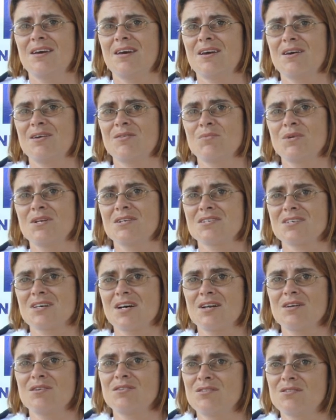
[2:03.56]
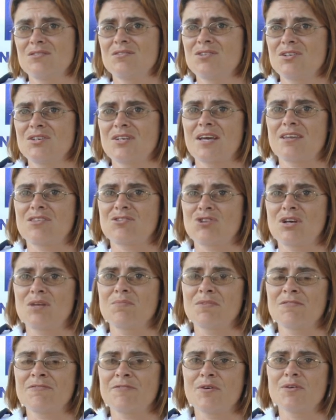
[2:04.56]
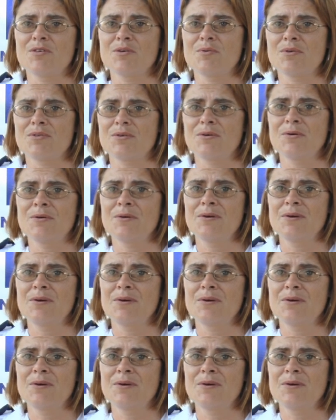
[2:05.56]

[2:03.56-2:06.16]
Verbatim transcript: and we decided to take the treatment further with her.